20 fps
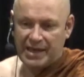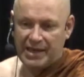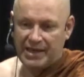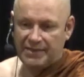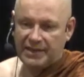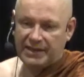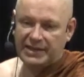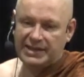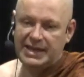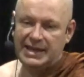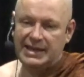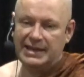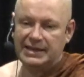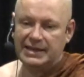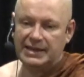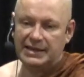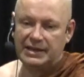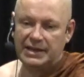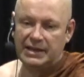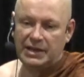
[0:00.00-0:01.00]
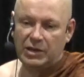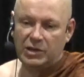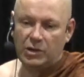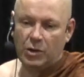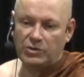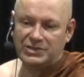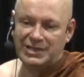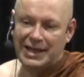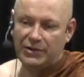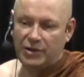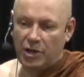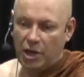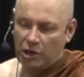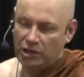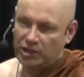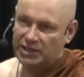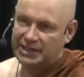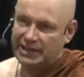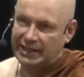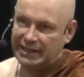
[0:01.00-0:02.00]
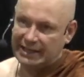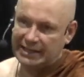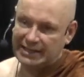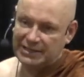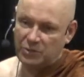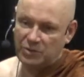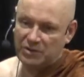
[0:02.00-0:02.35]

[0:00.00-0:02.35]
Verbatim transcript: the king goes out hunting because